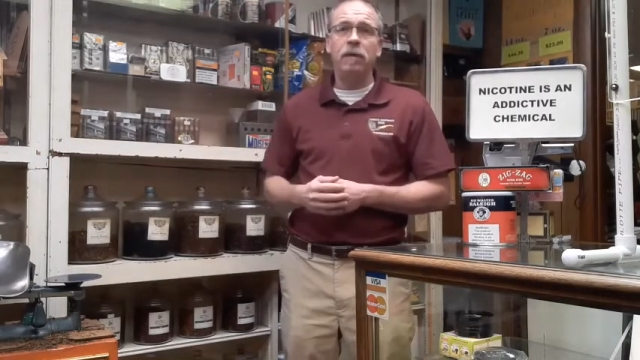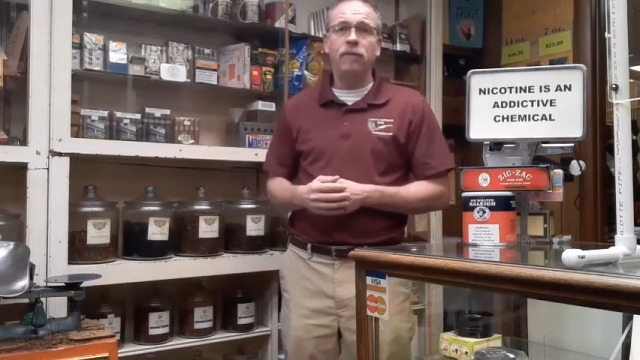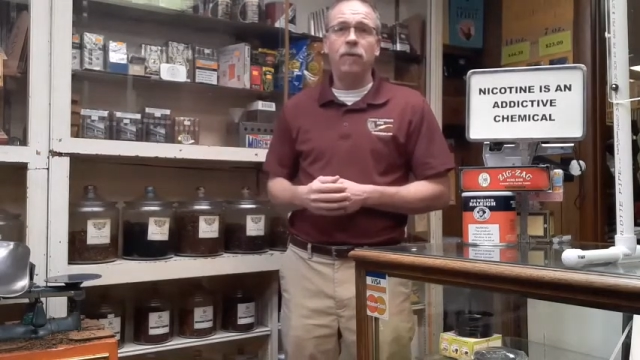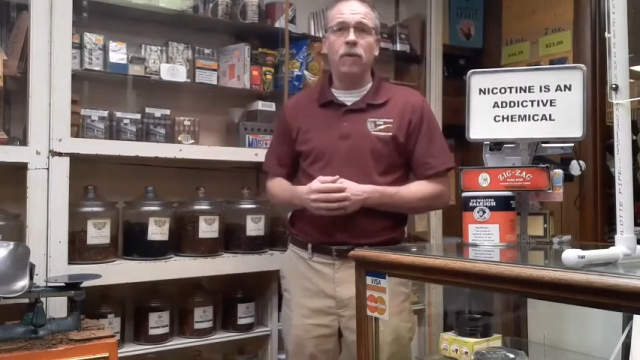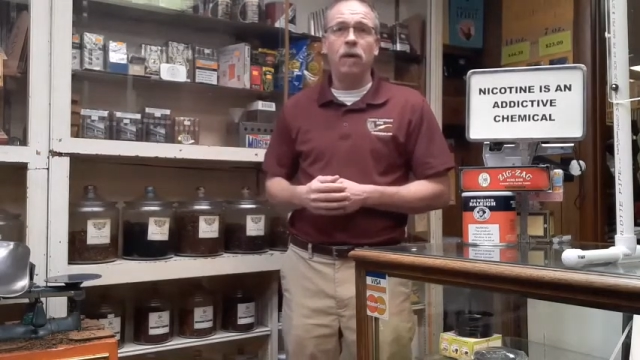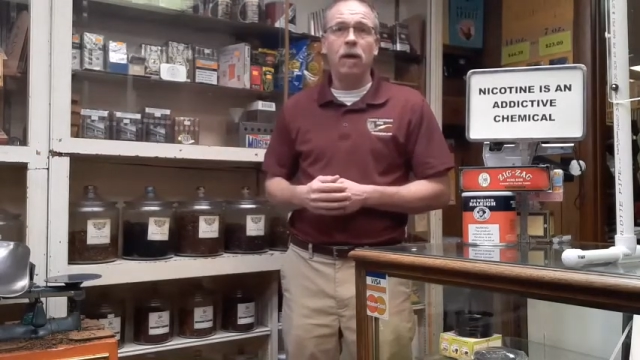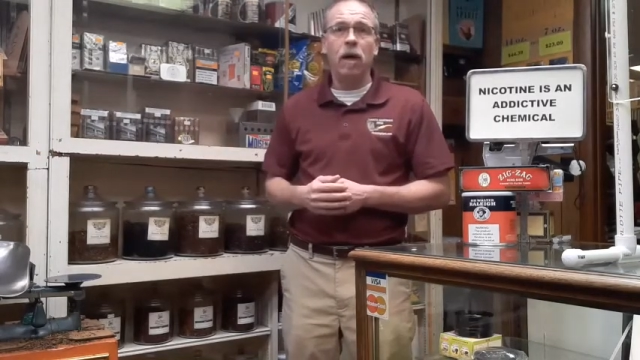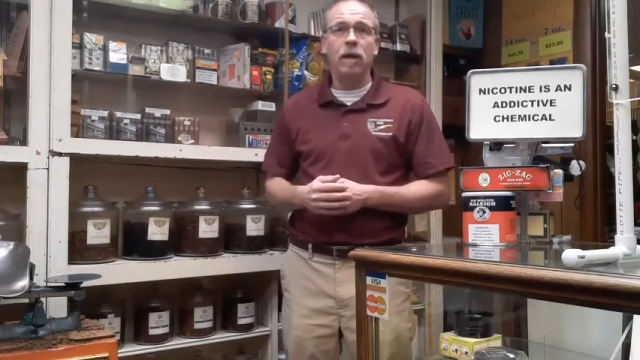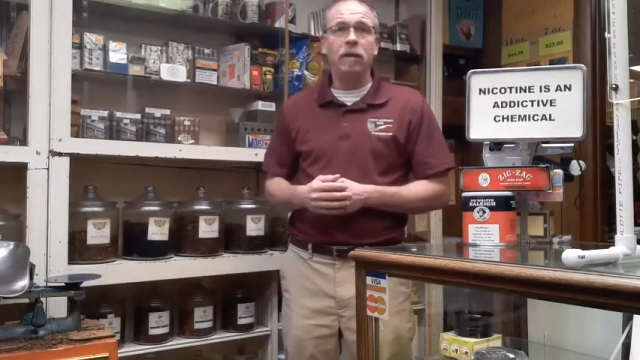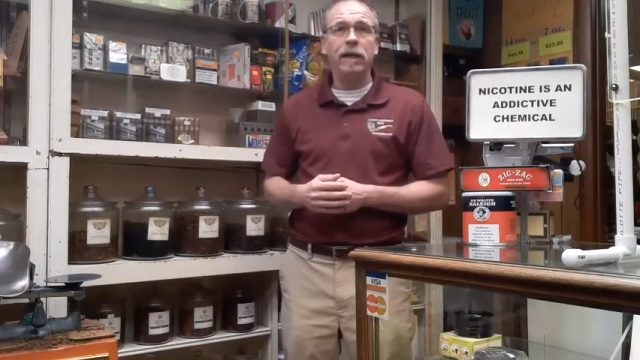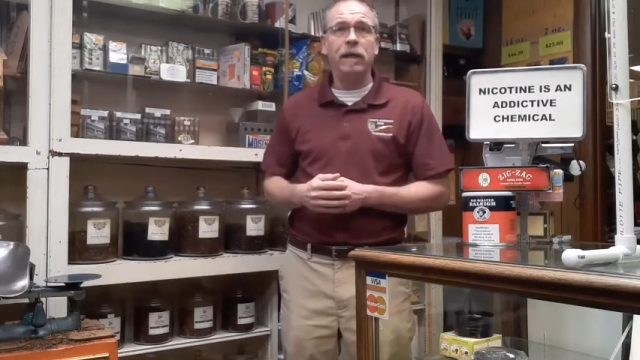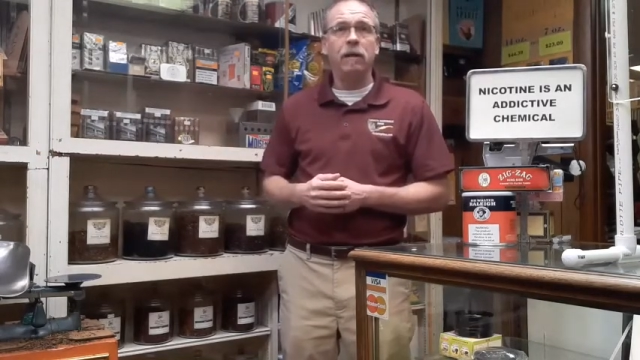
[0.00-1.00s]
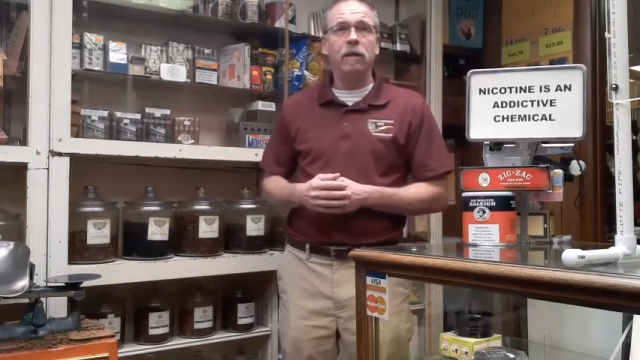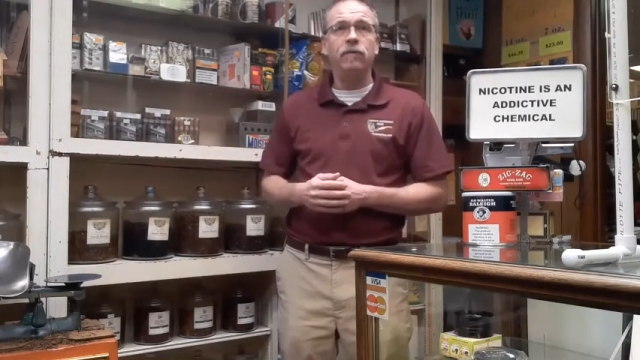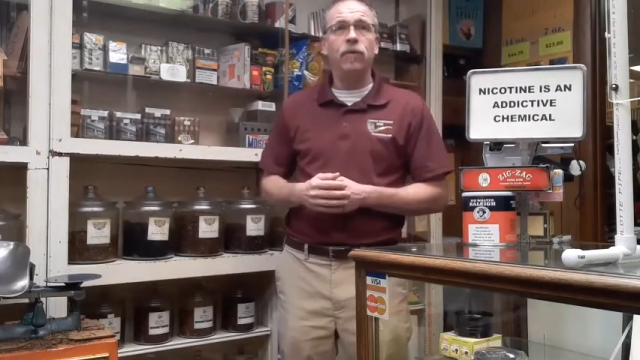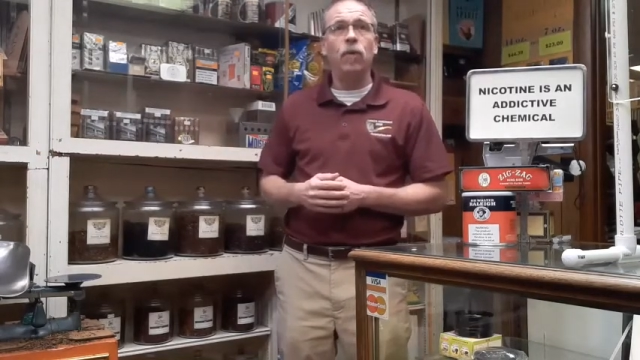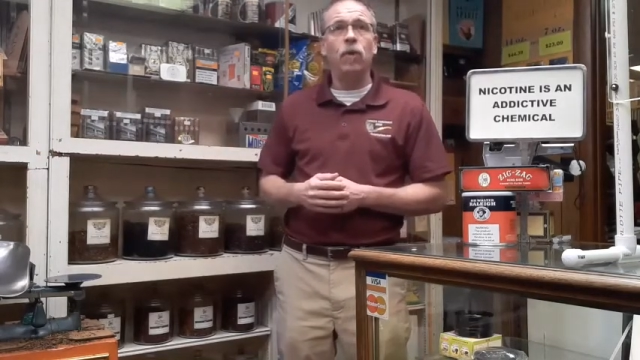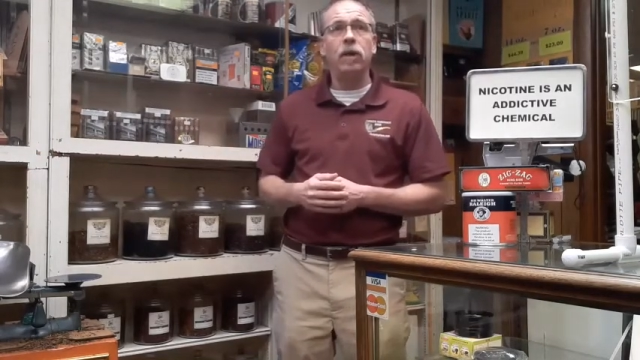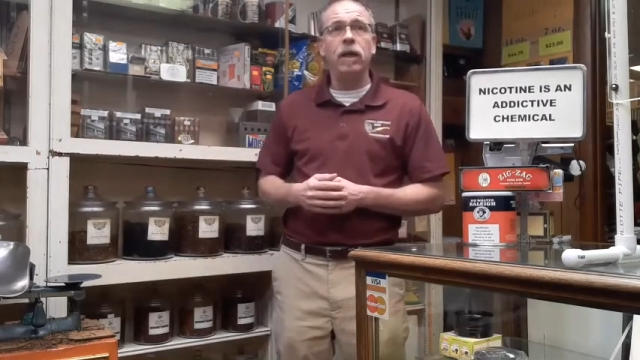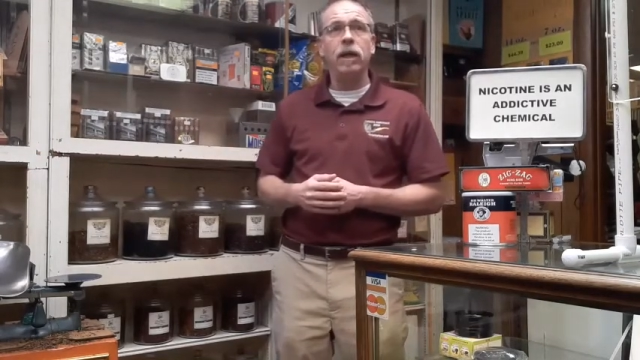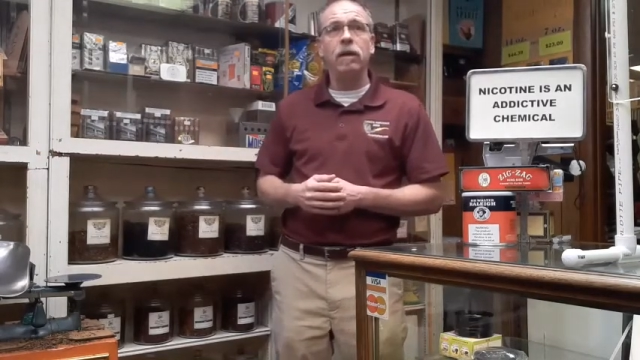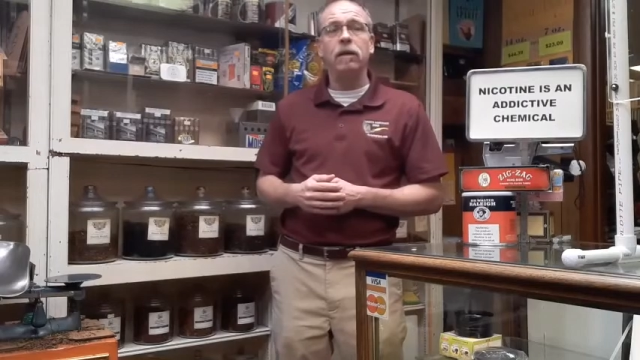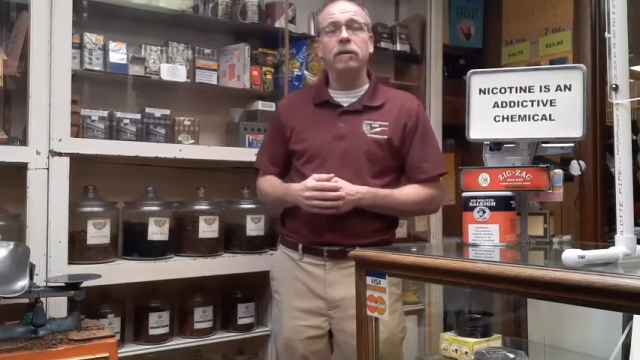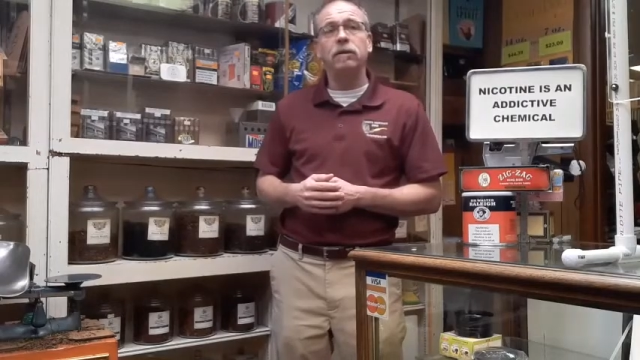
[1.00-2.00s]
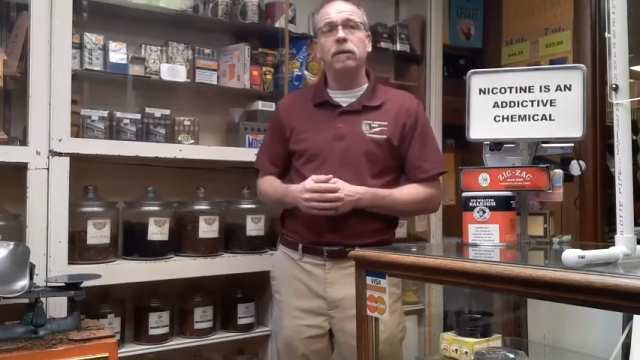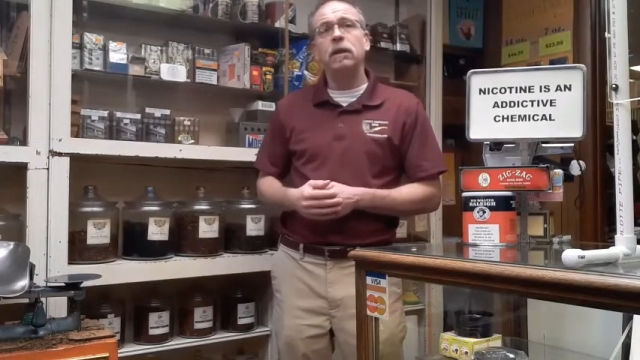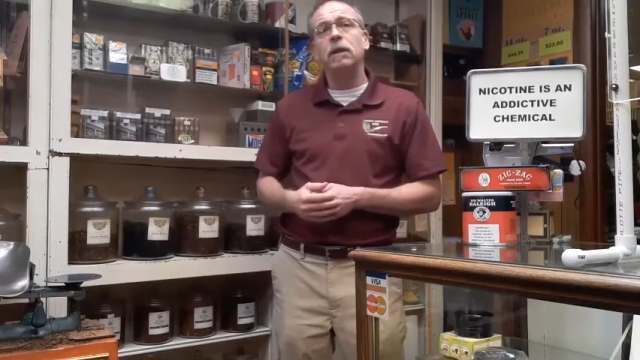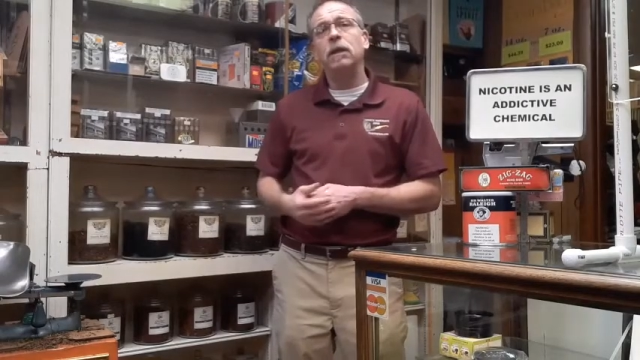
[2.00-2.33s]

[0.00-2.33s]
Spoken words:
for nearly 4 years,